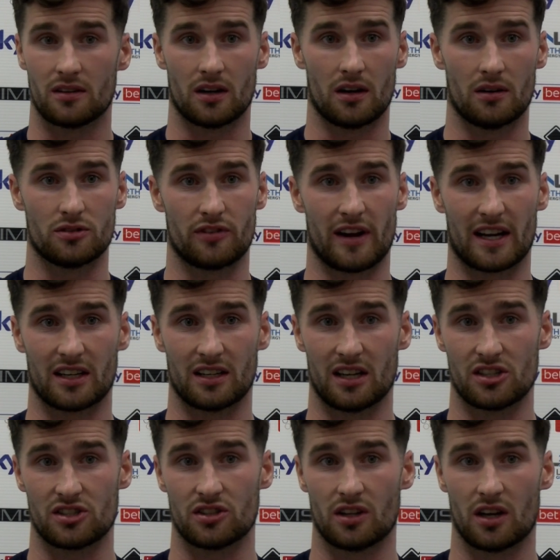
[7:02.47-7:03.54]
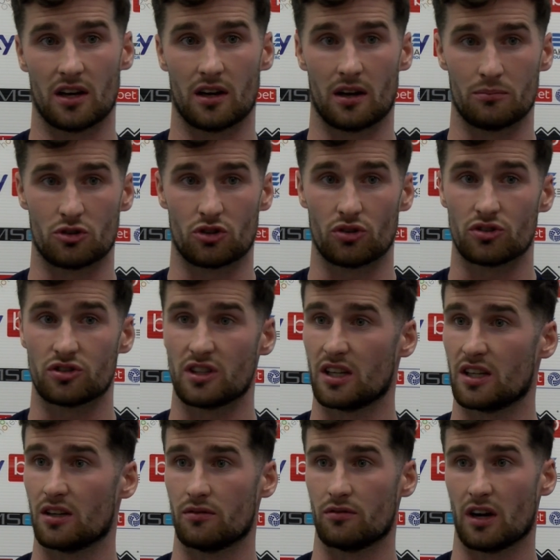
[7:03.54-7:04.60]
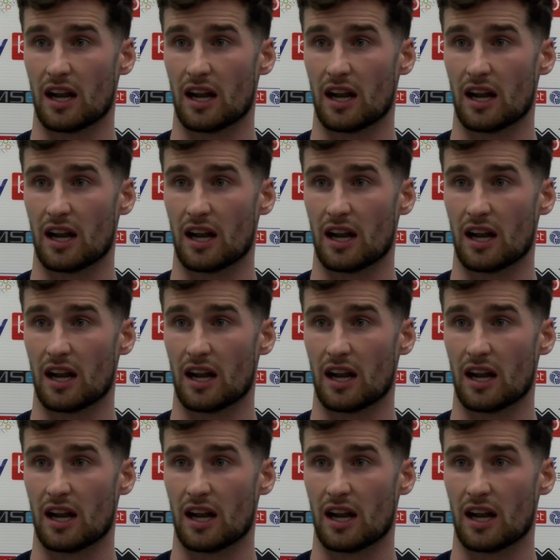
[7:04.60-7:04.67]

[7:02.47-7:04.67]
You know, it's recognition that I'm trusted and